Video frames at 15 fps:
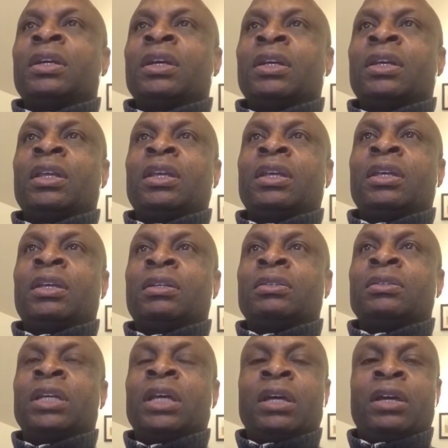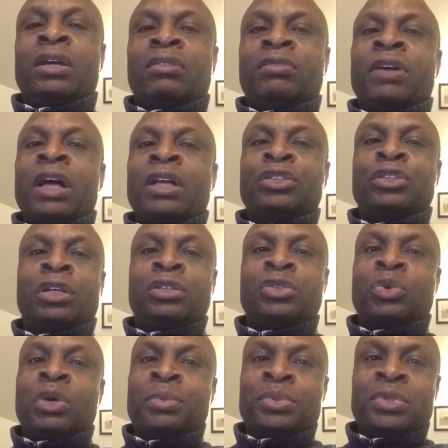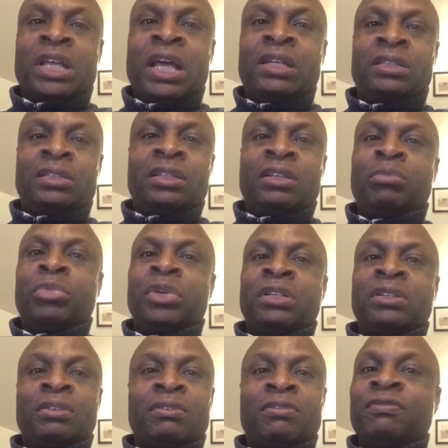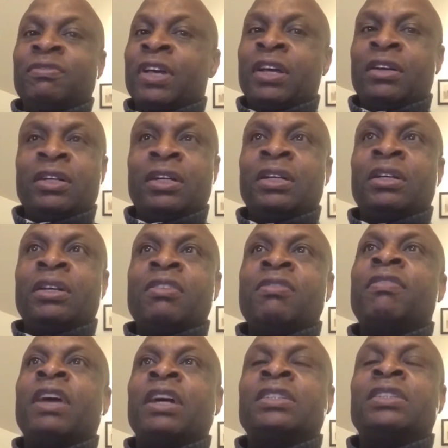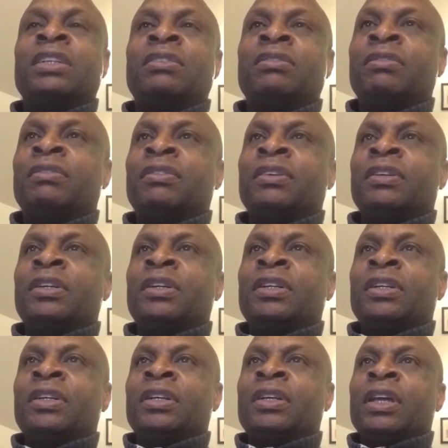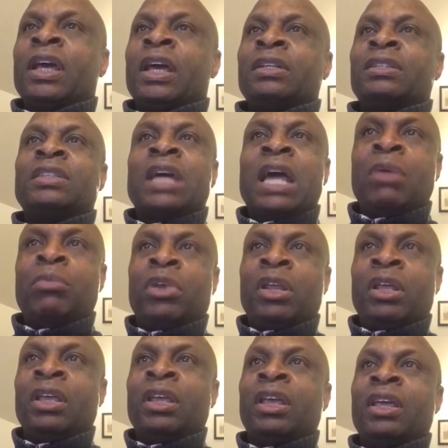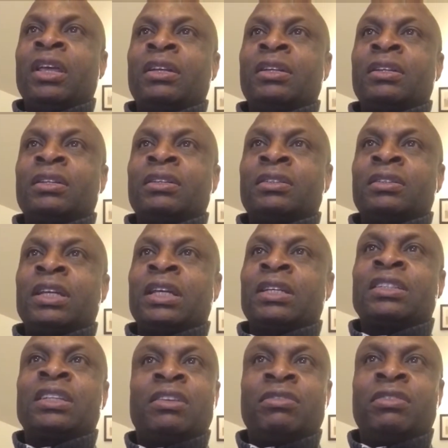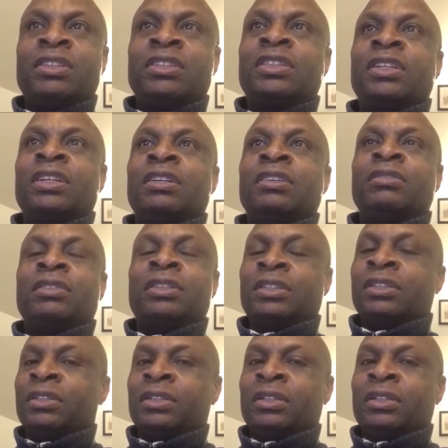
and they take off our church website. They've been very effective and timely in their service delivery.